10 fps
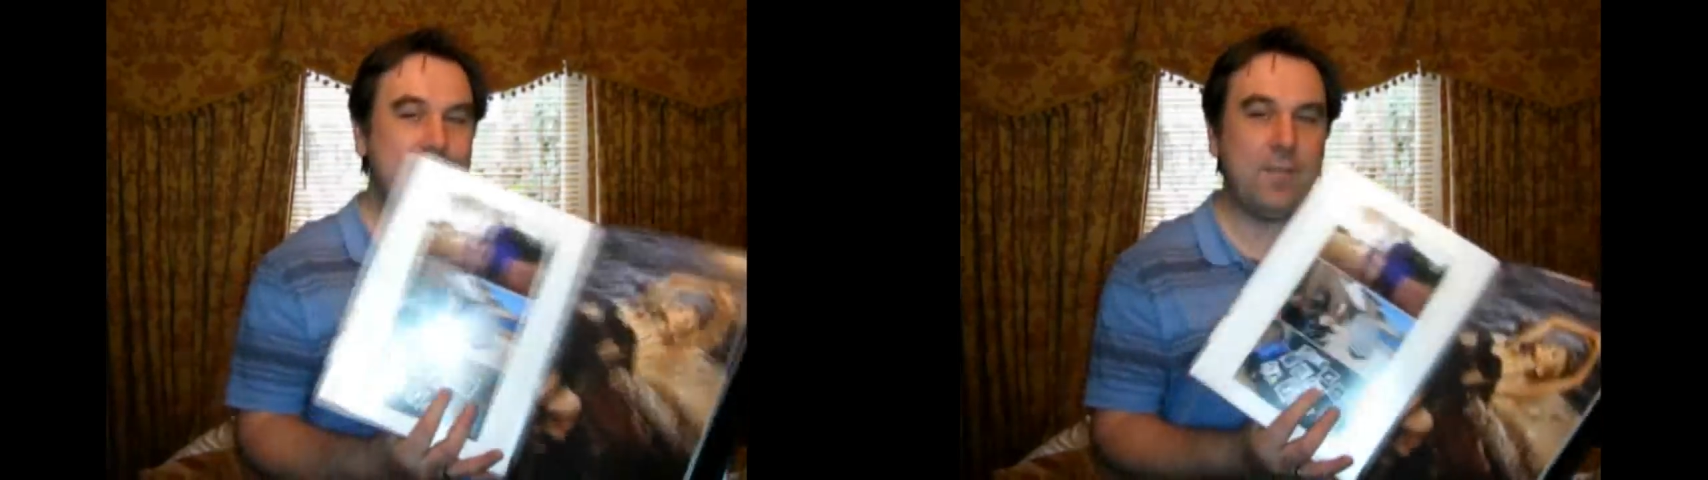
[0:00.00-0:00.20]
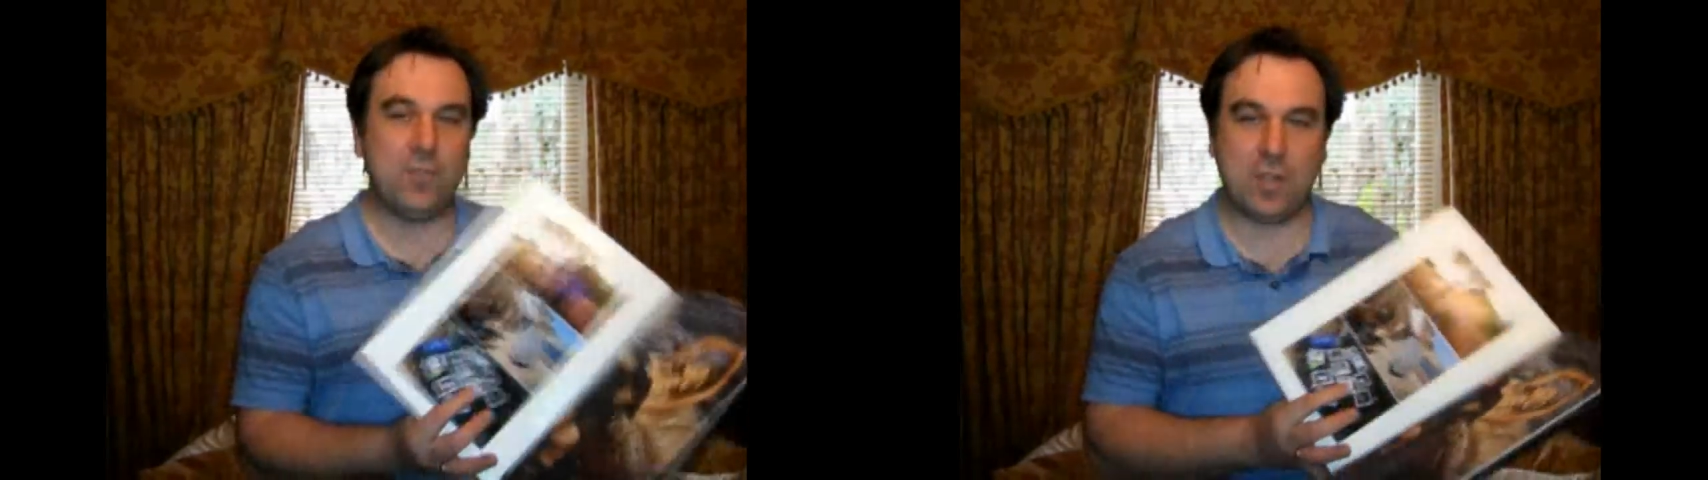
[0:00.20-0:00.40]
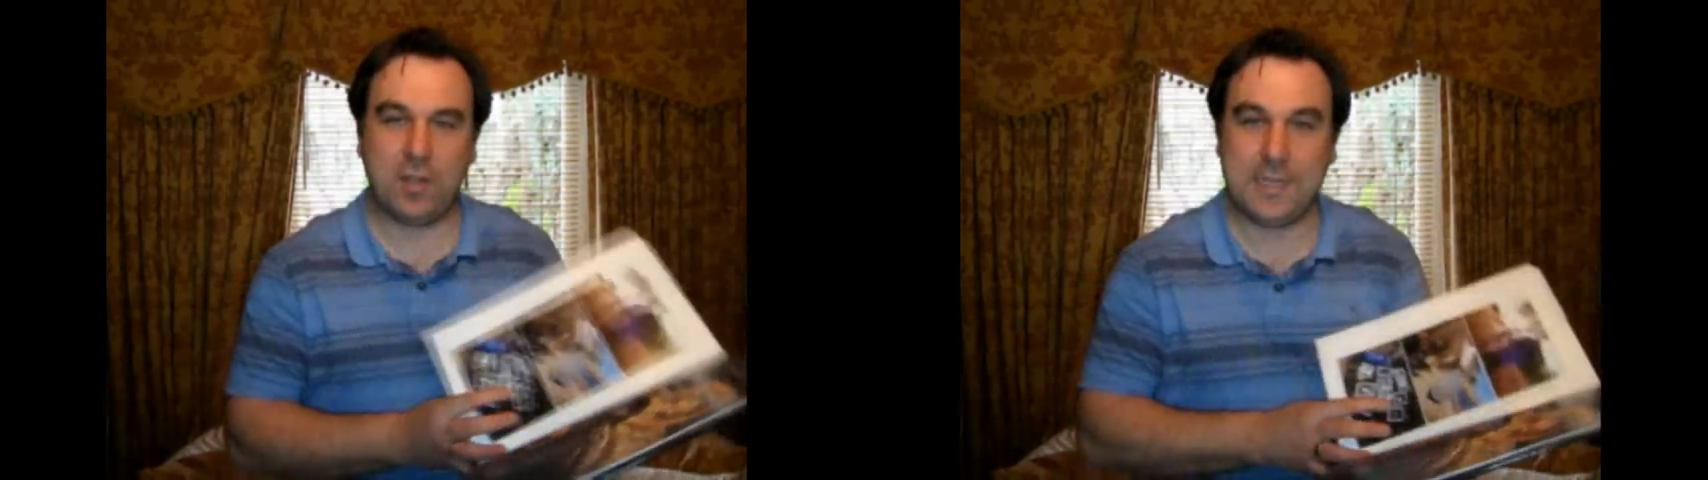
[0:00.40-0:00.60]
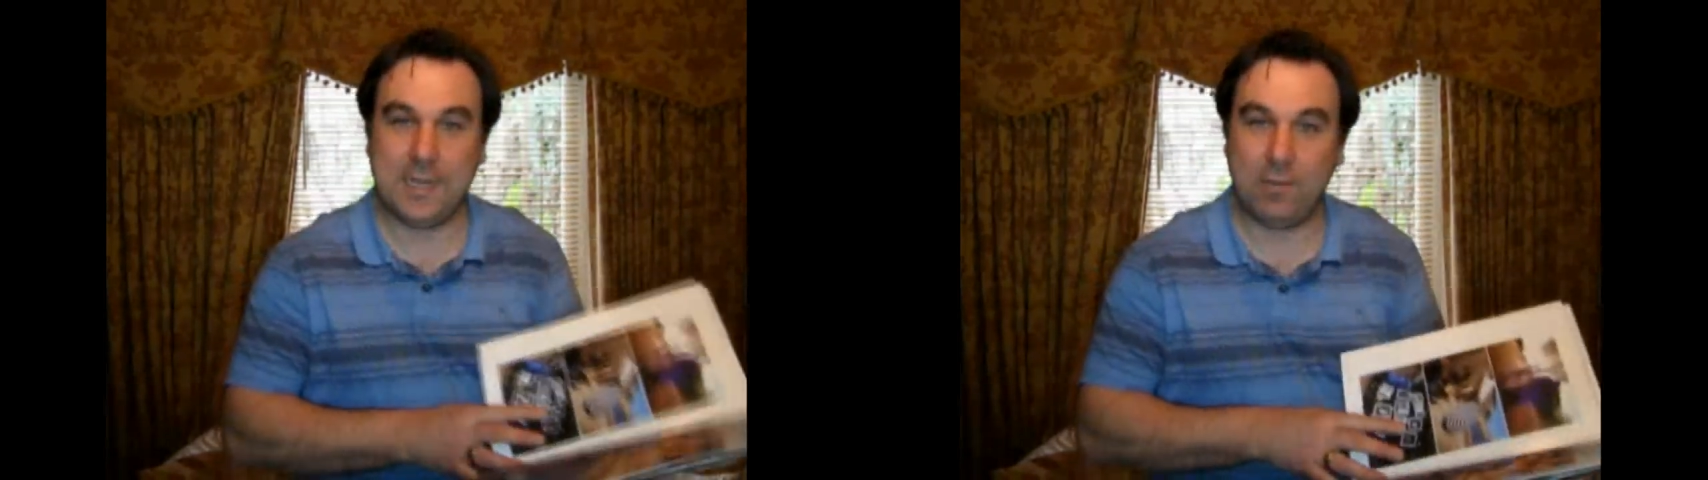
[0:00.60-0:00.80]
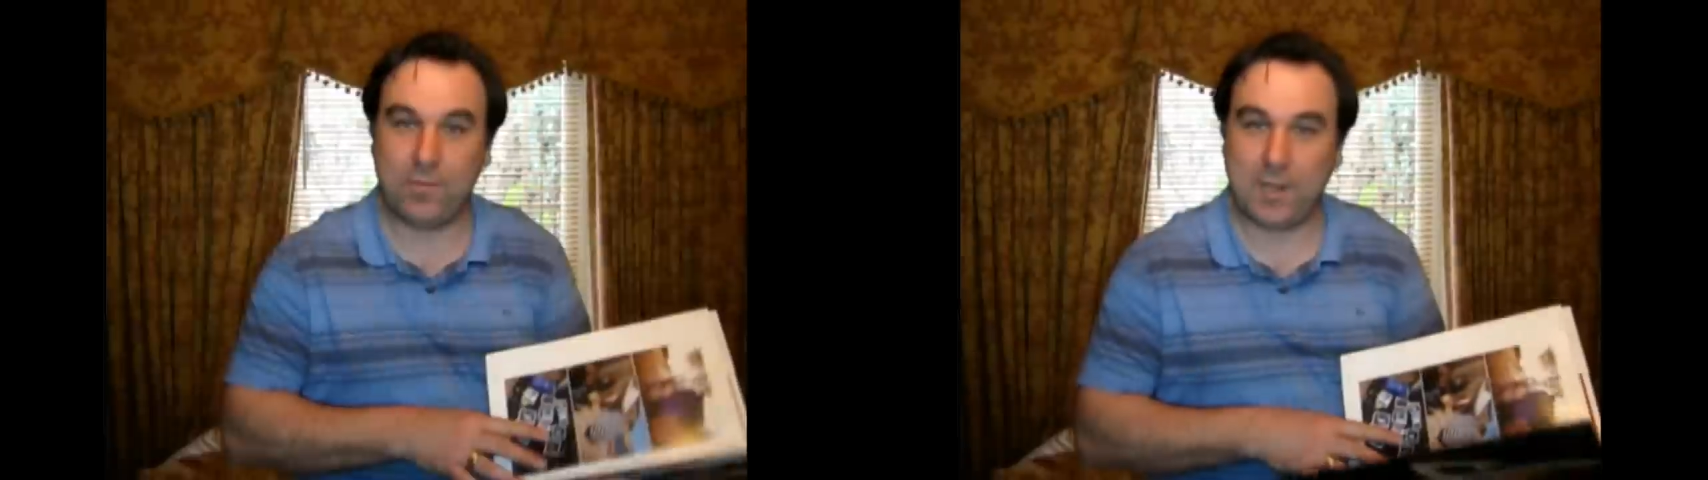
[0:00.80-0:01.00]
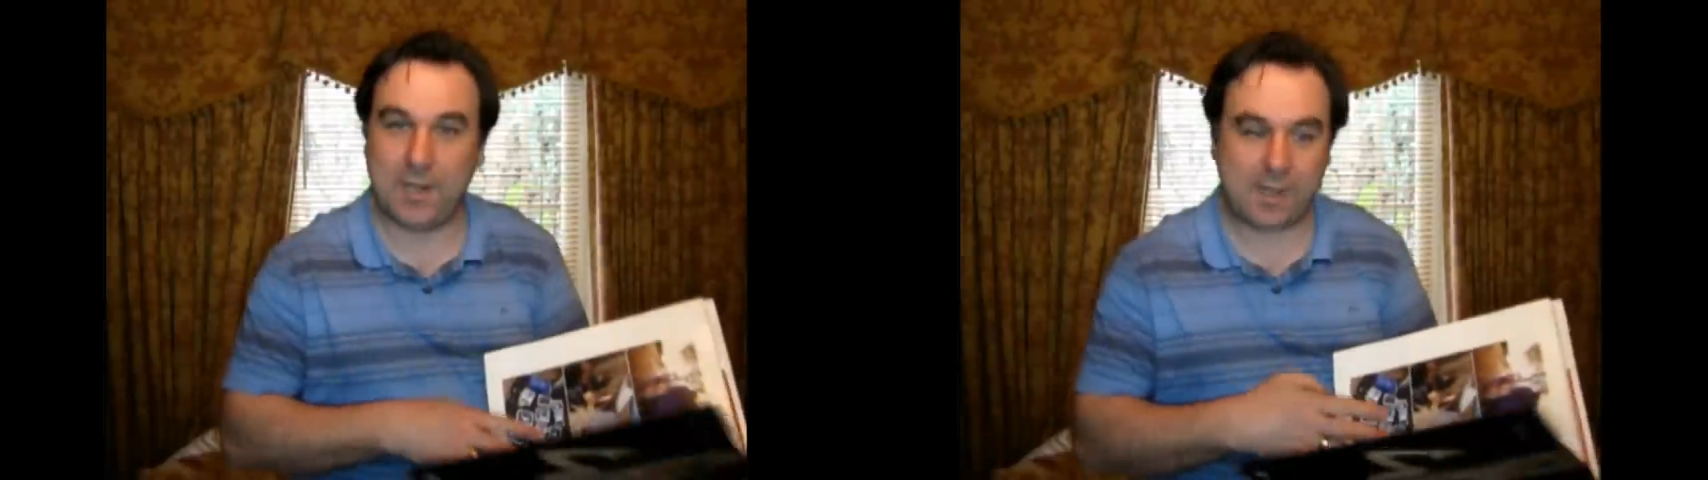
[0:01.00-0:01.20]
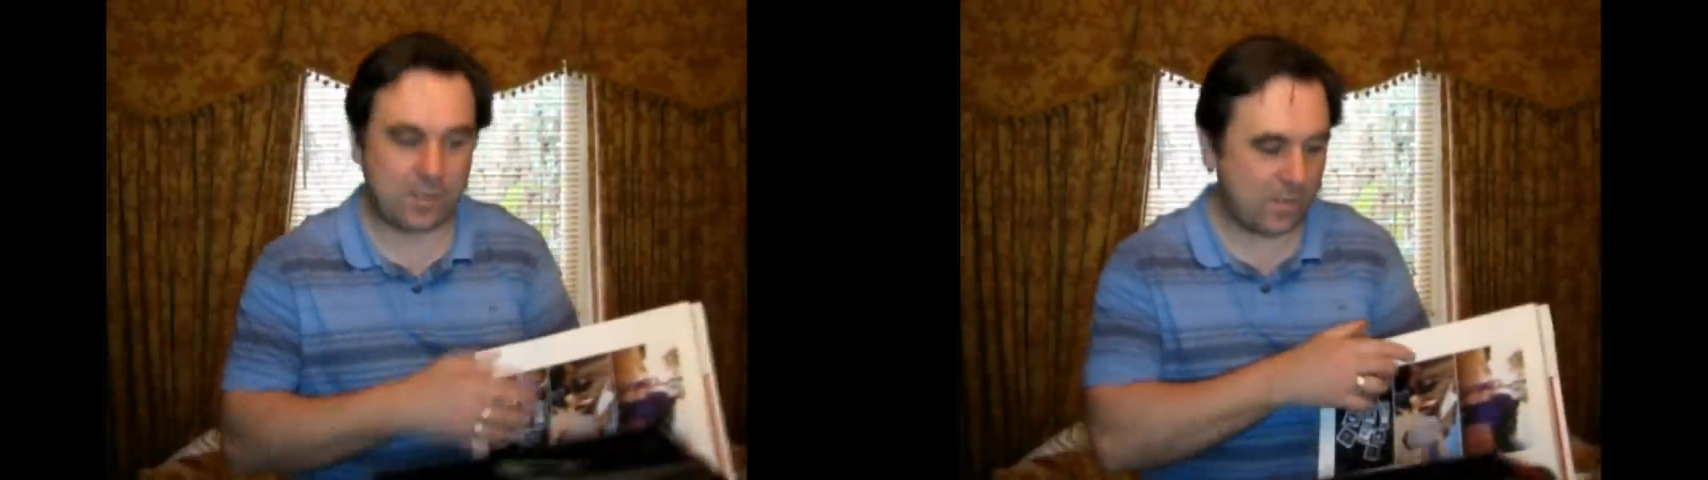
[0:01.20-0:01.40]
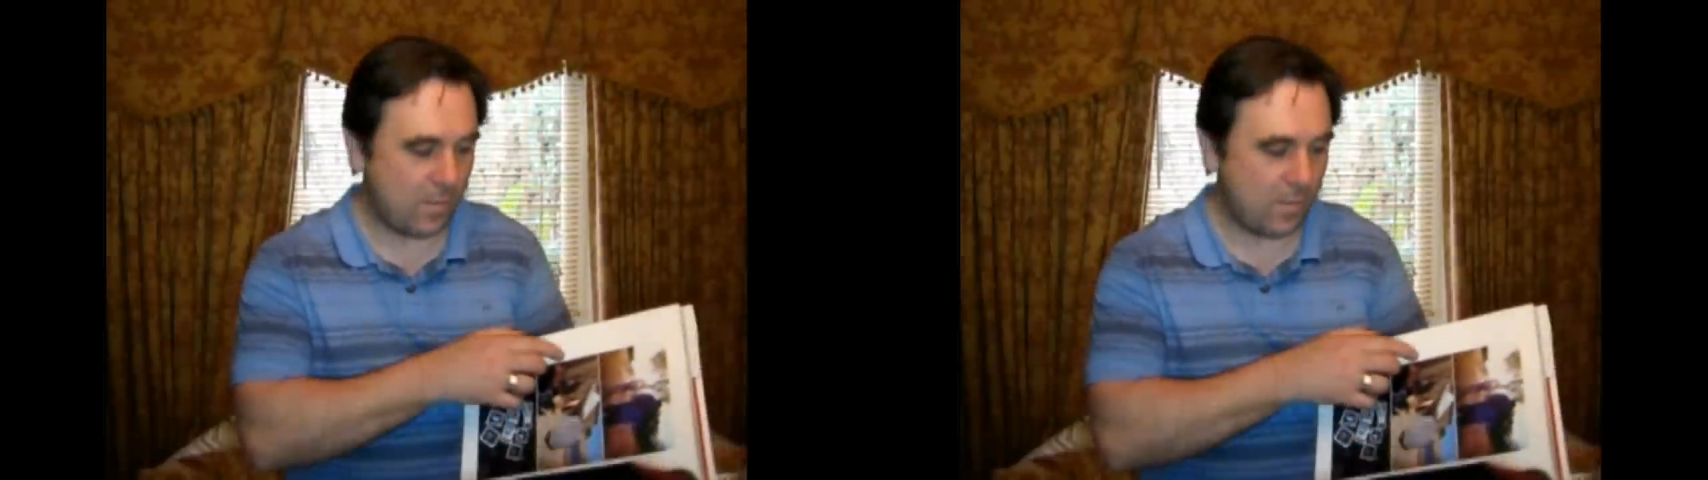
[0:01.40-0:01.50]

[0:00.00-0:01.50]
of gives you an idea of the length